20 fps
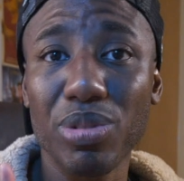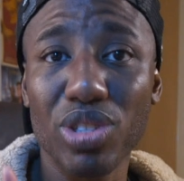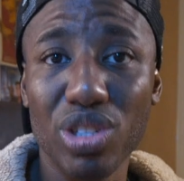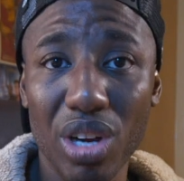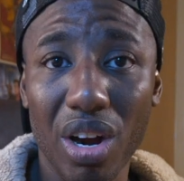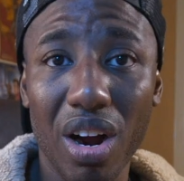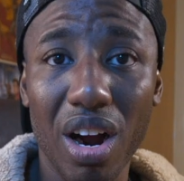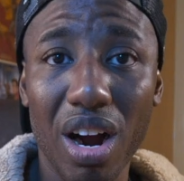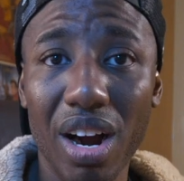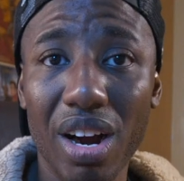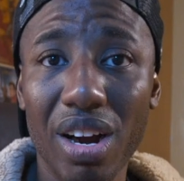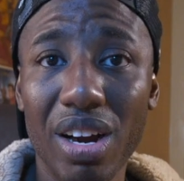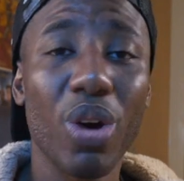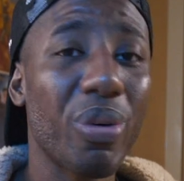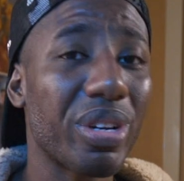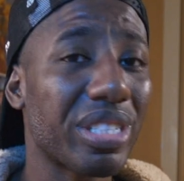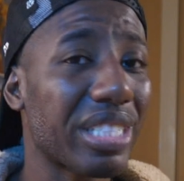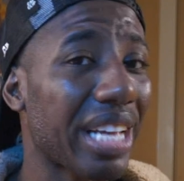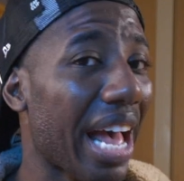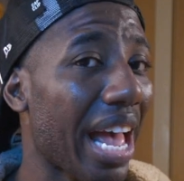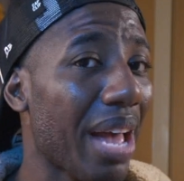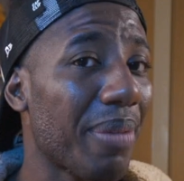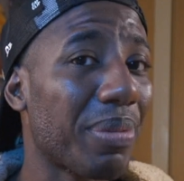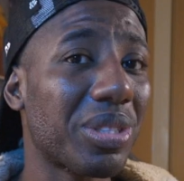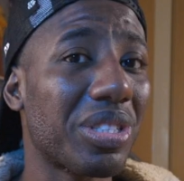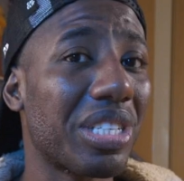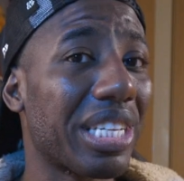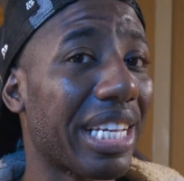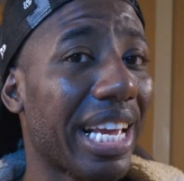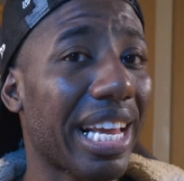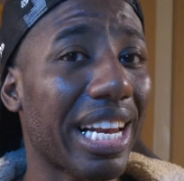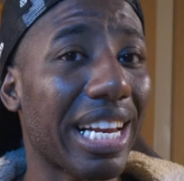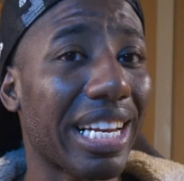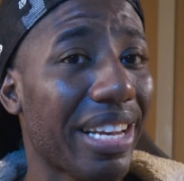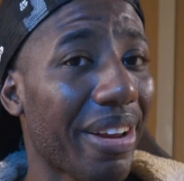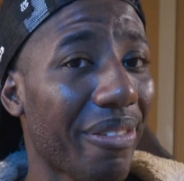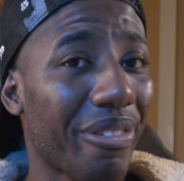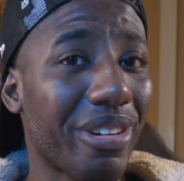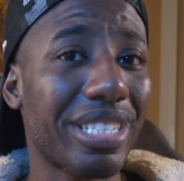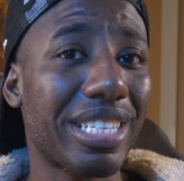star who was able to get a
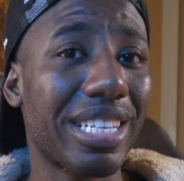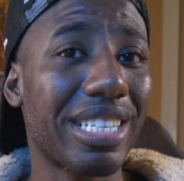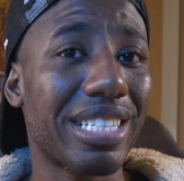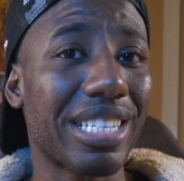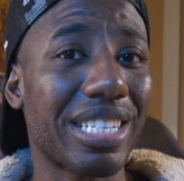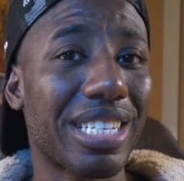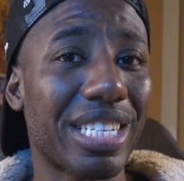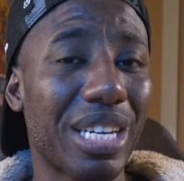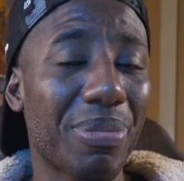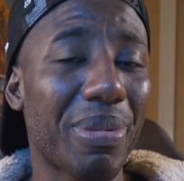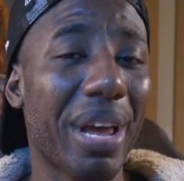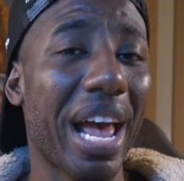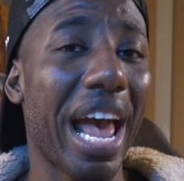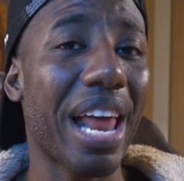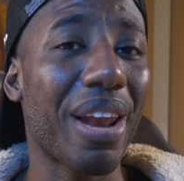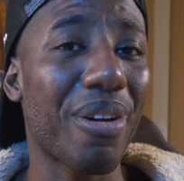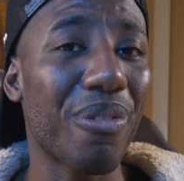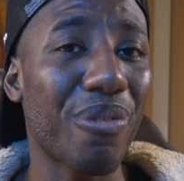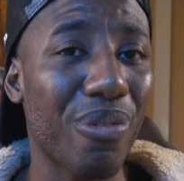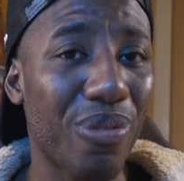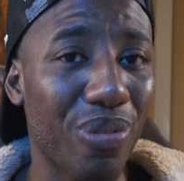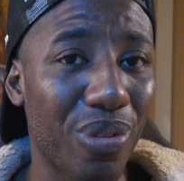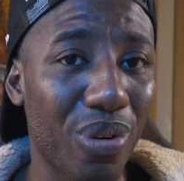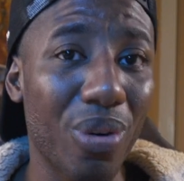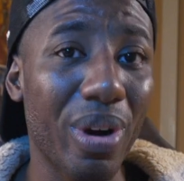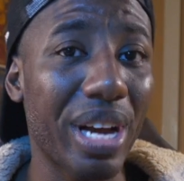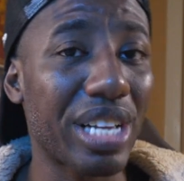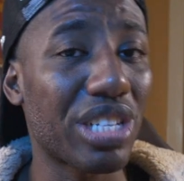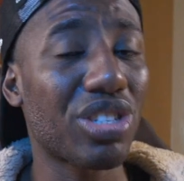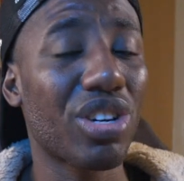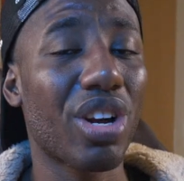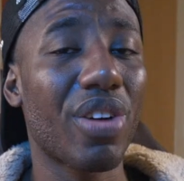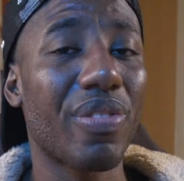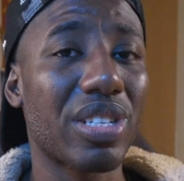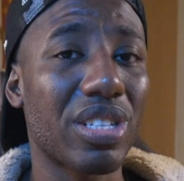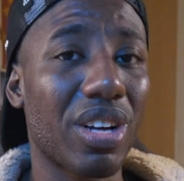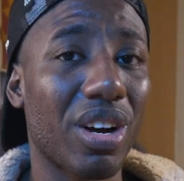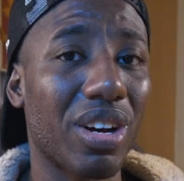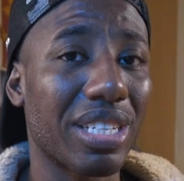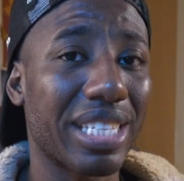different citizenship and avoid
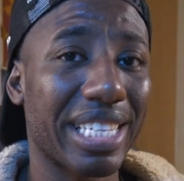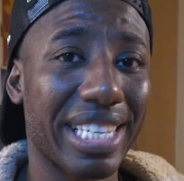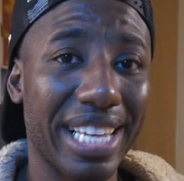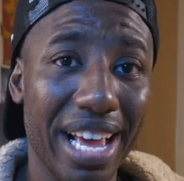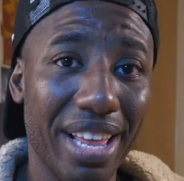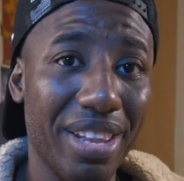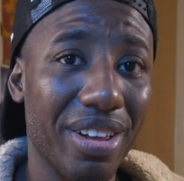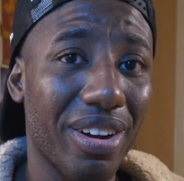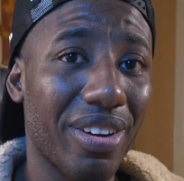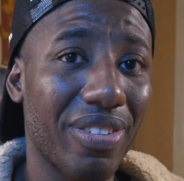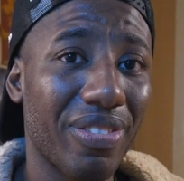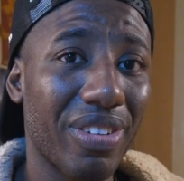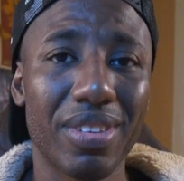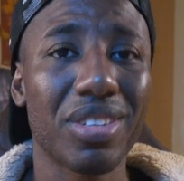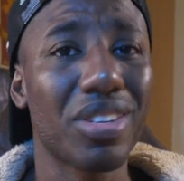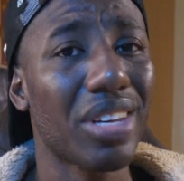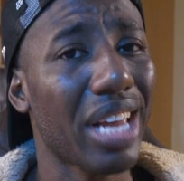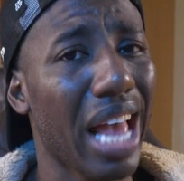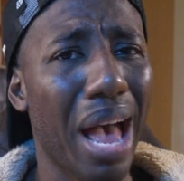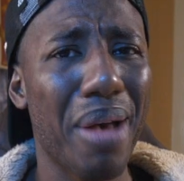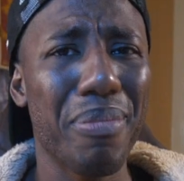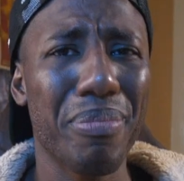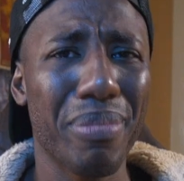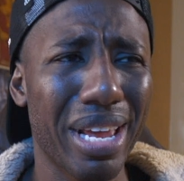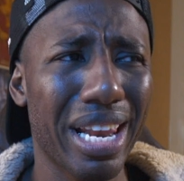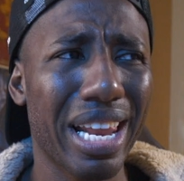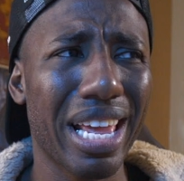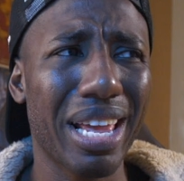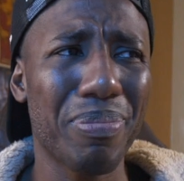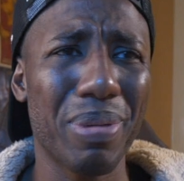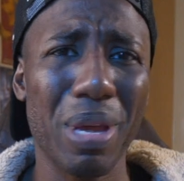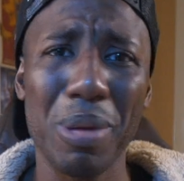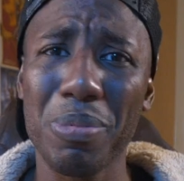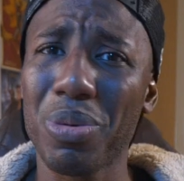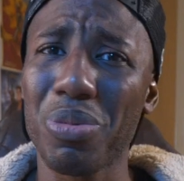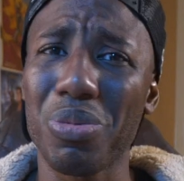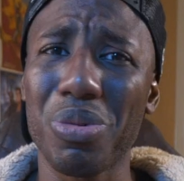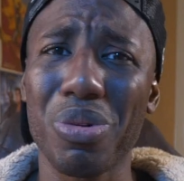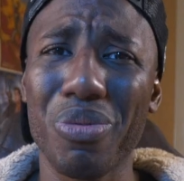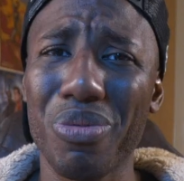service altogether. So yeah, many
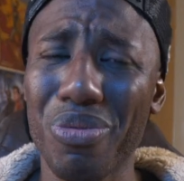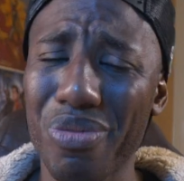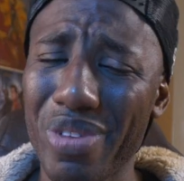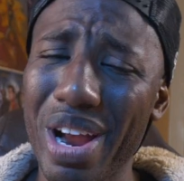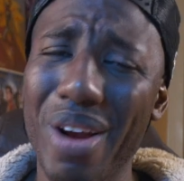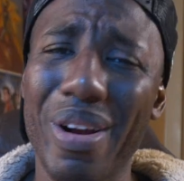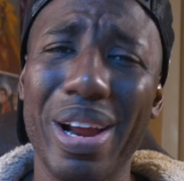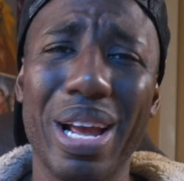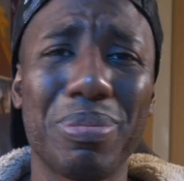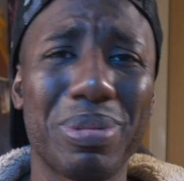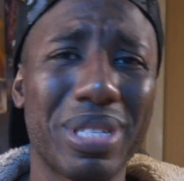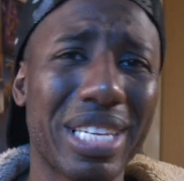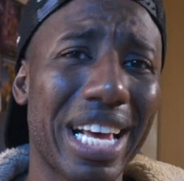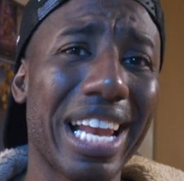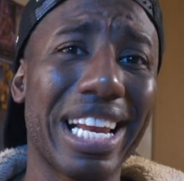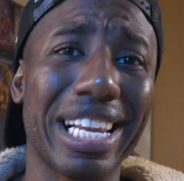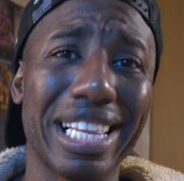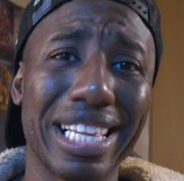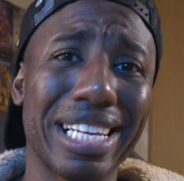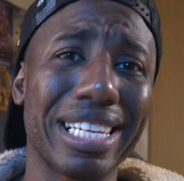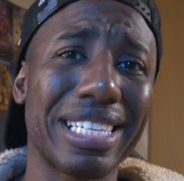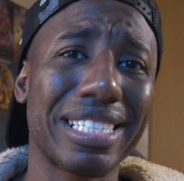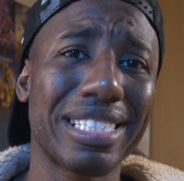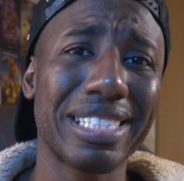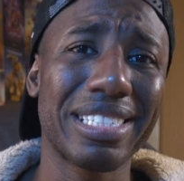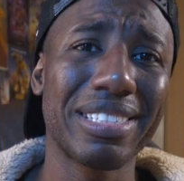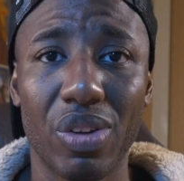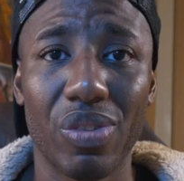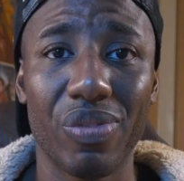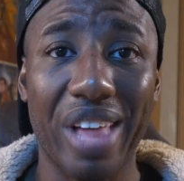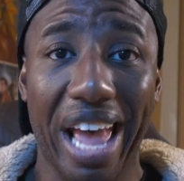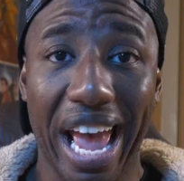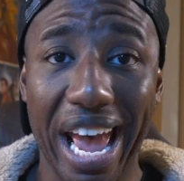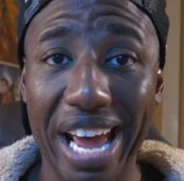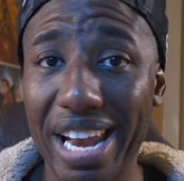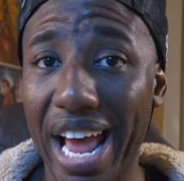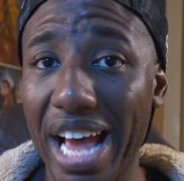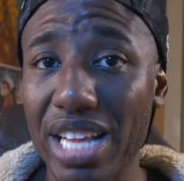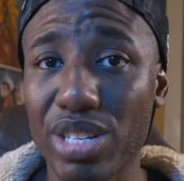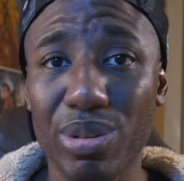people were very upset at this.
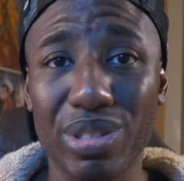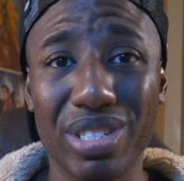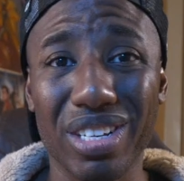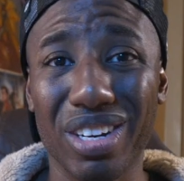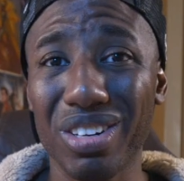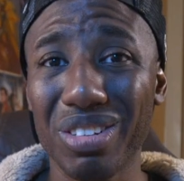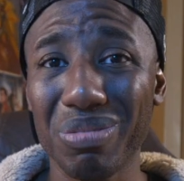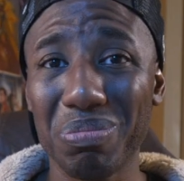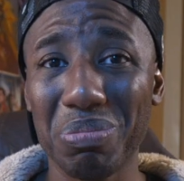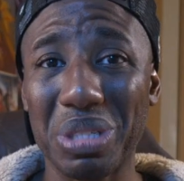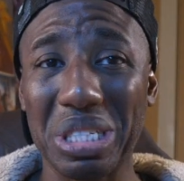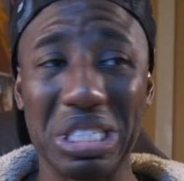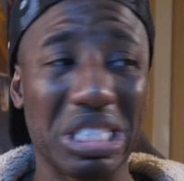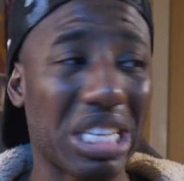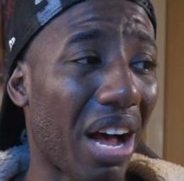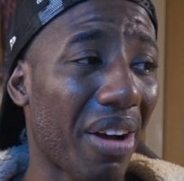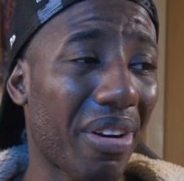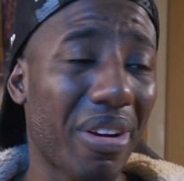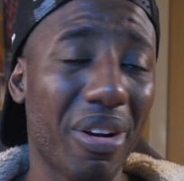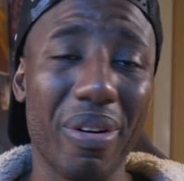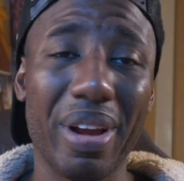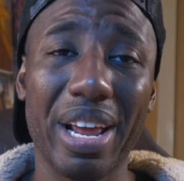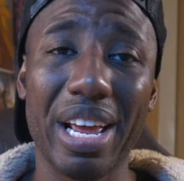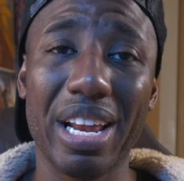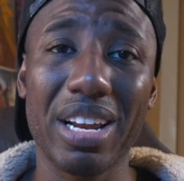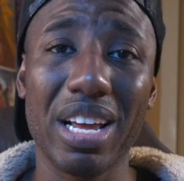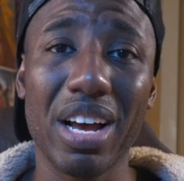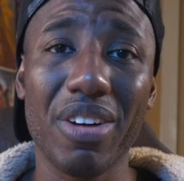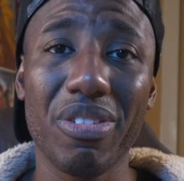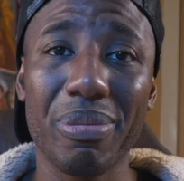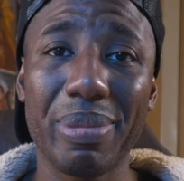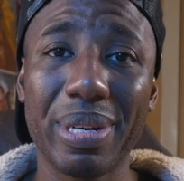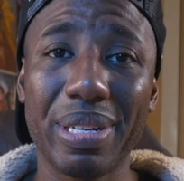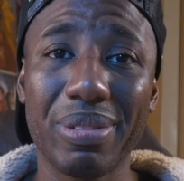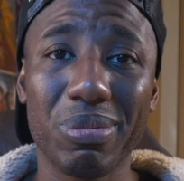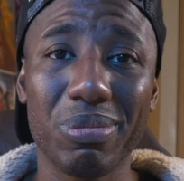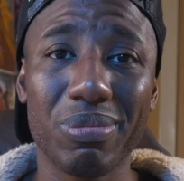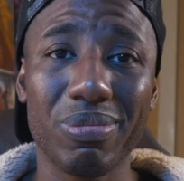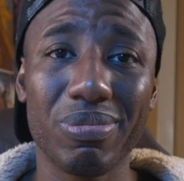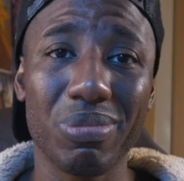And as a result, the South Korean
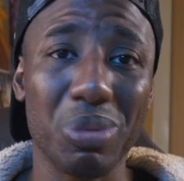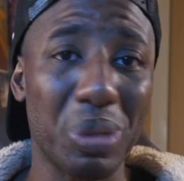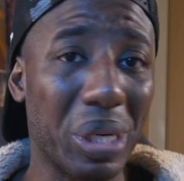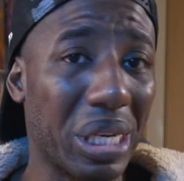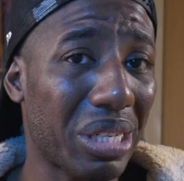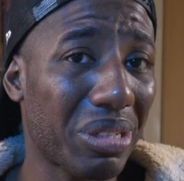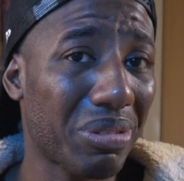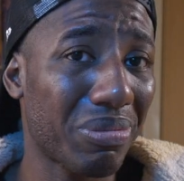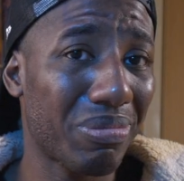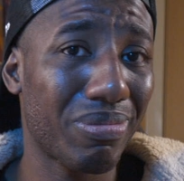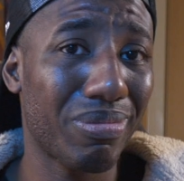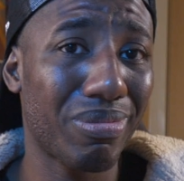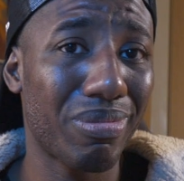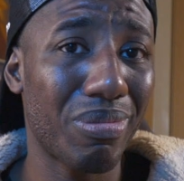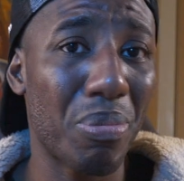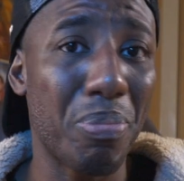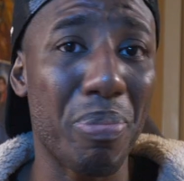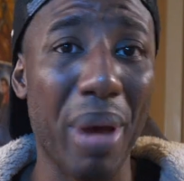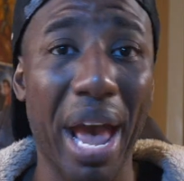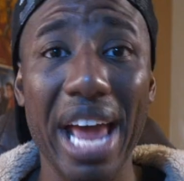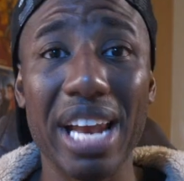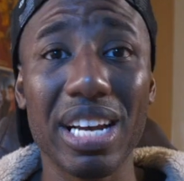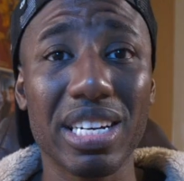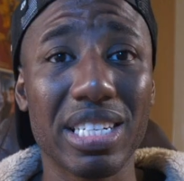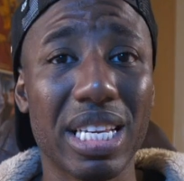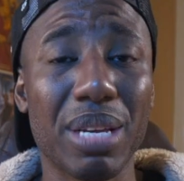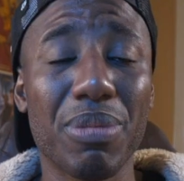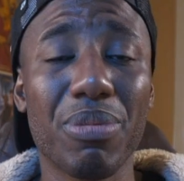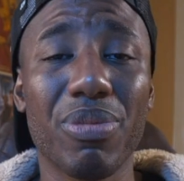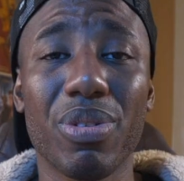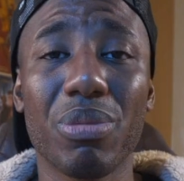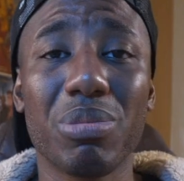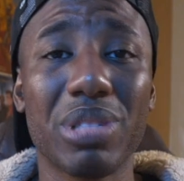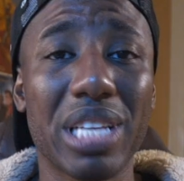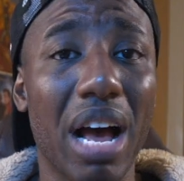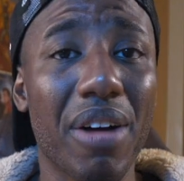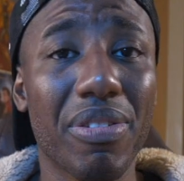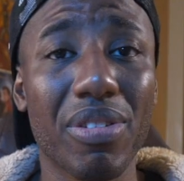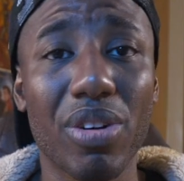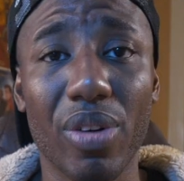government, well, banished him from
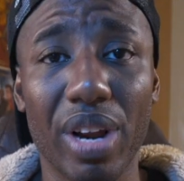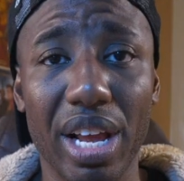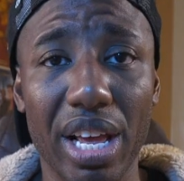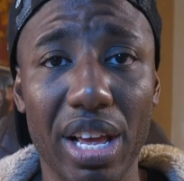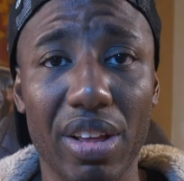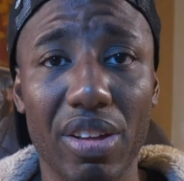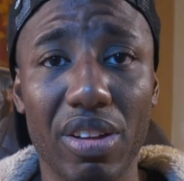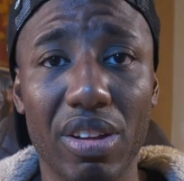South Korea.